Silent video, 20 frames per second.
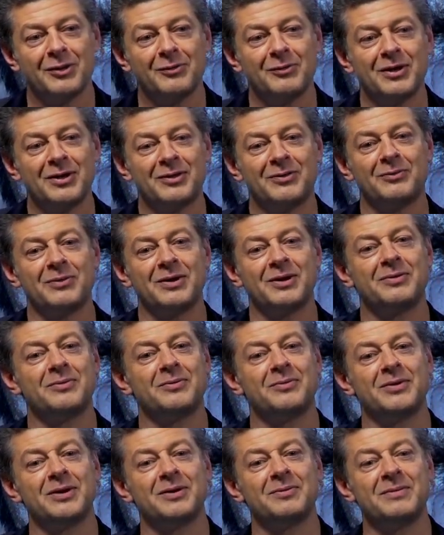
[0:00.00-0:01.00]
with,
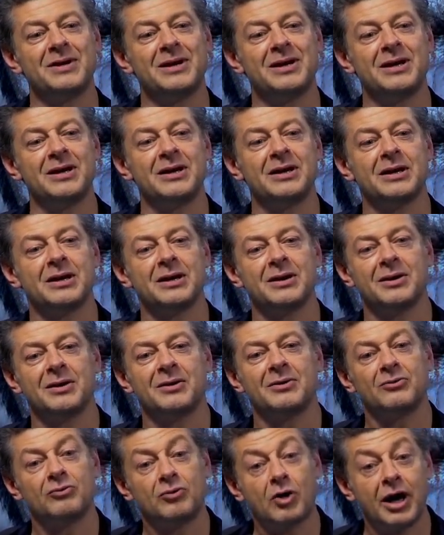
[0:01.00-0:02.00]
with, with me
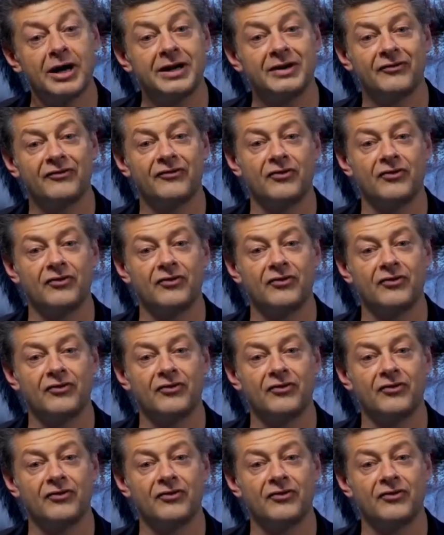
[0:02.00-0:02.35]
riding